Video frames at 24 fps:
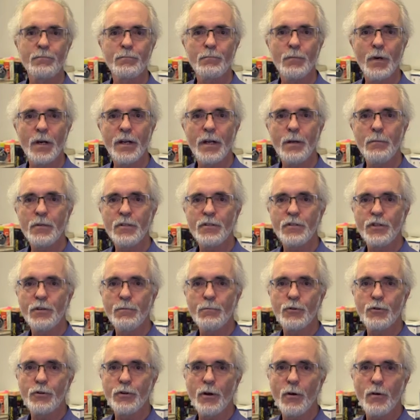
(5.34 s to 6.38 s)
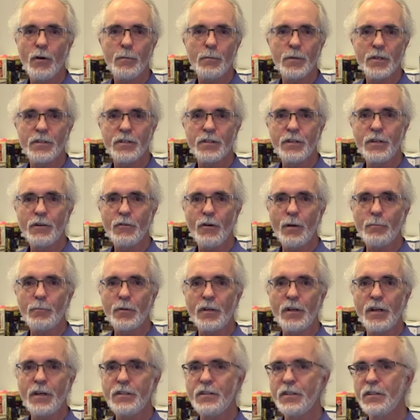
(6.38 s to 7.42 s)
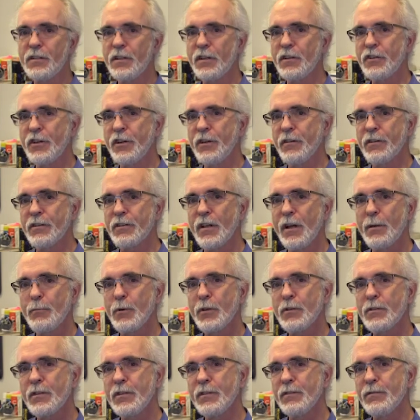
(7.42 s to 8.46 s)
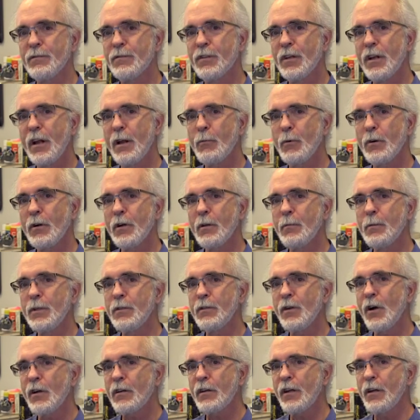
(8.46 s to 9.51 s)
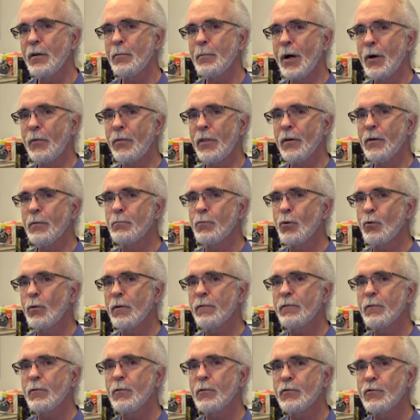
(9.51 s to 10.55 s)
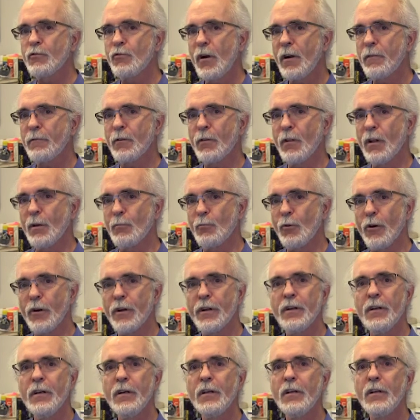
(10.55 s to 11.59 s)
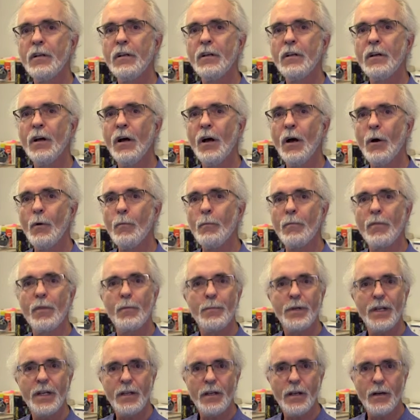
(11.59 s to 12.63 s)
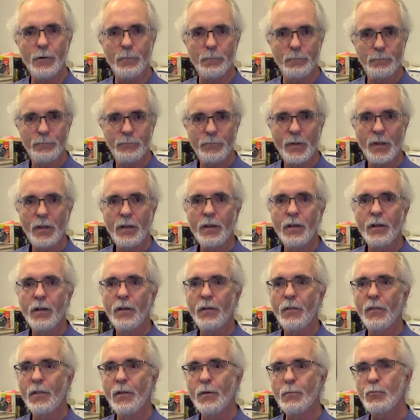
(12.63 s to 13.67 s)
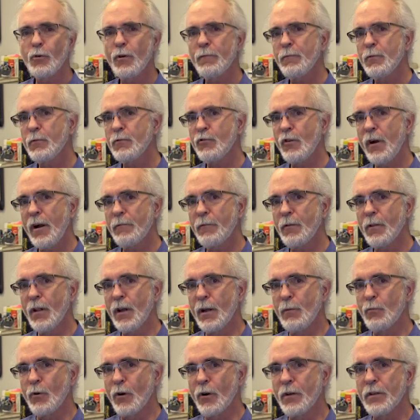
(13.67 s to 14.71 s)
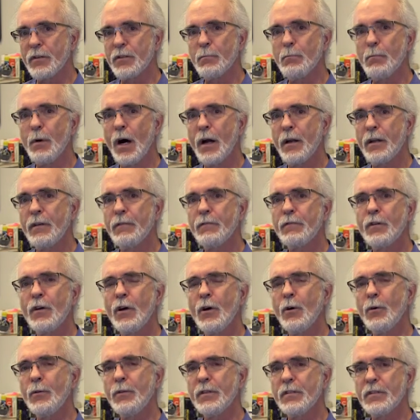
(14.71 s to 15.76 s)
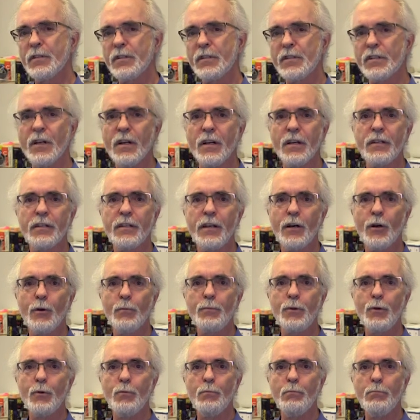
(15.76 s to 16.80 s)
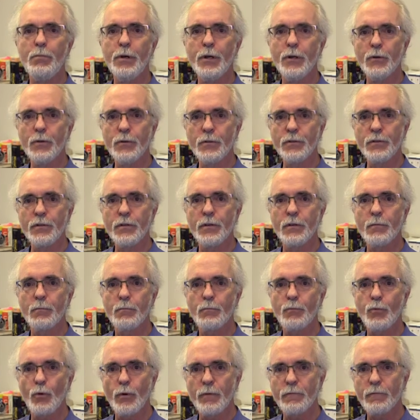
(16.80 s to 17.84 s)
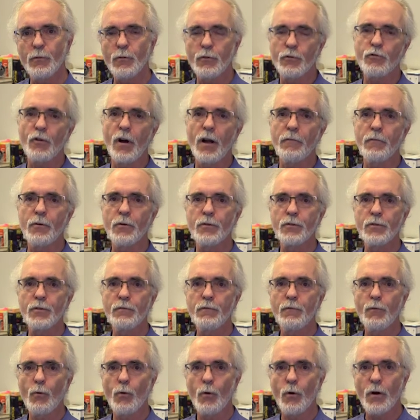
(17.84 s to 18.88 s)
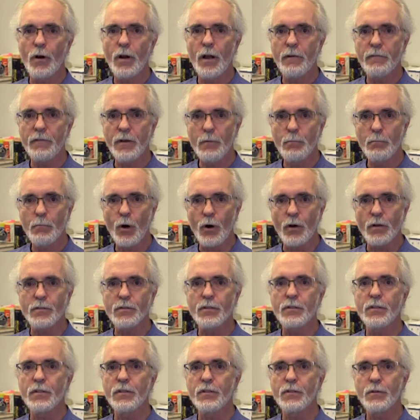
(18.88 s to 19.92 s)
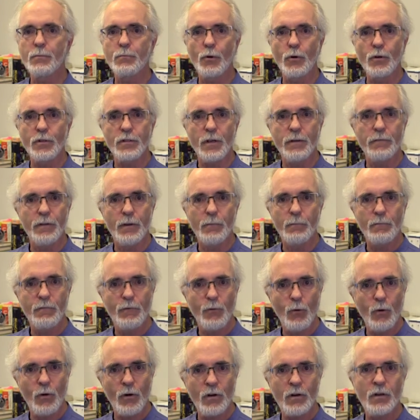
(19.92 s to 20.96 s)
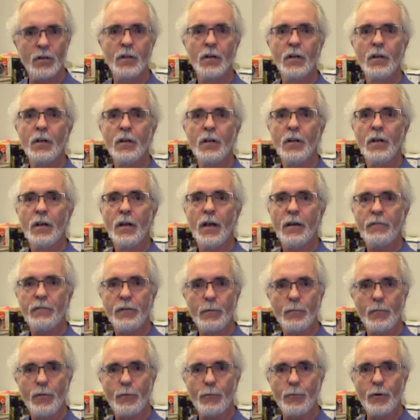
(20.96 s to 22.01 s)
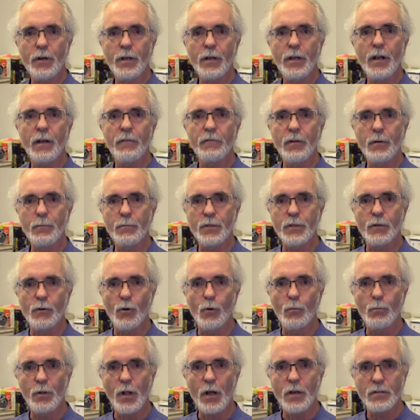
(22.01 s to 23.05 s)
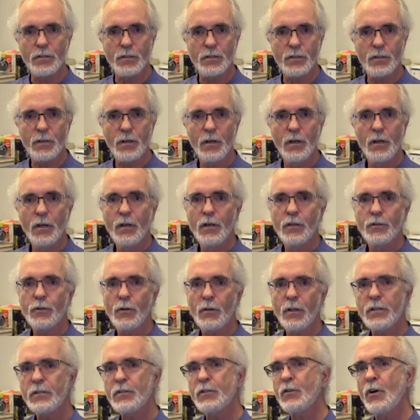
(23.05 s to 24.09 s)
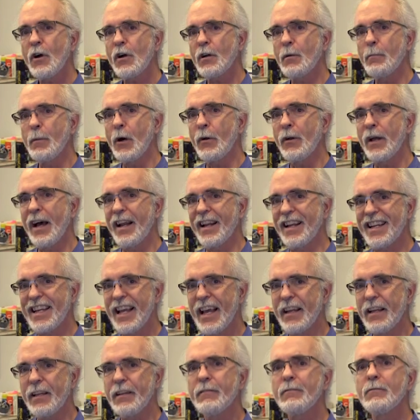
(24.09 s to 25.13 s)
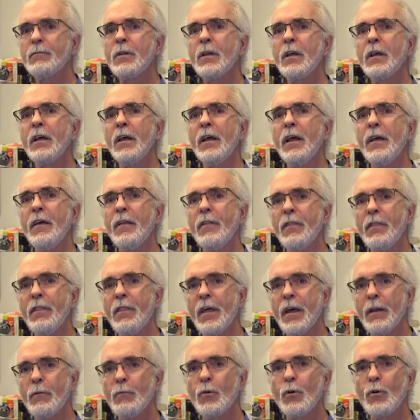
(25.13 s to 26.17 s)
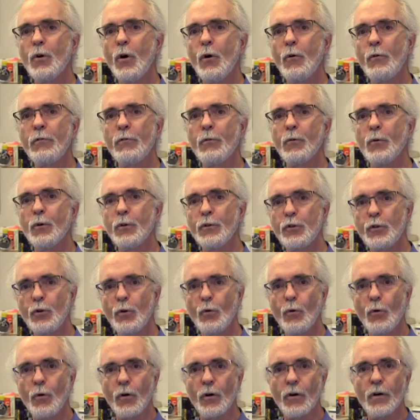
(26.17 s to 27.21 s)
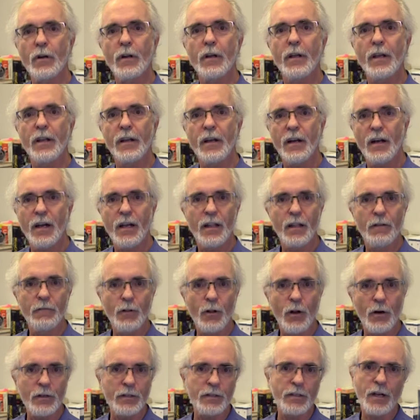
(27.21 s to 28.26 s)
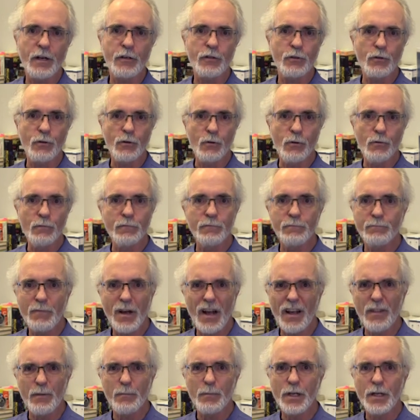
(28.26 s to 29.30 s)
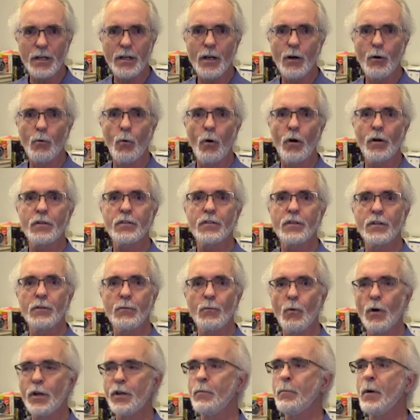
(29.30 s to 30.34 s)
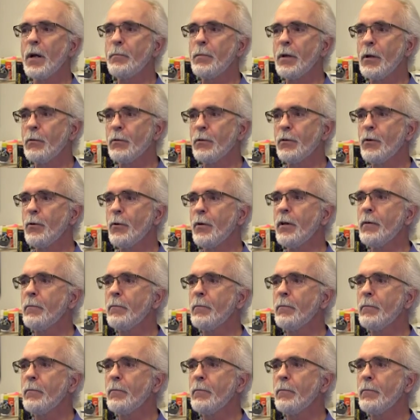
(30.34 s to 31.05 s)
My name is Jim Trudeau. I'm a Senior Applications Engineer at Cypress, and today we're going to be talking about the Peripheral Driver Library, the PDL. The Peripheral Driver Library is a body of code that's designed to help you build peripheral drivers for FM parts. It supports FM4, FM3, and FM0+. So let's talk about how to get it, and then we'll go through a tour and a high-level architecture of how the PDL works and what you might be able to do with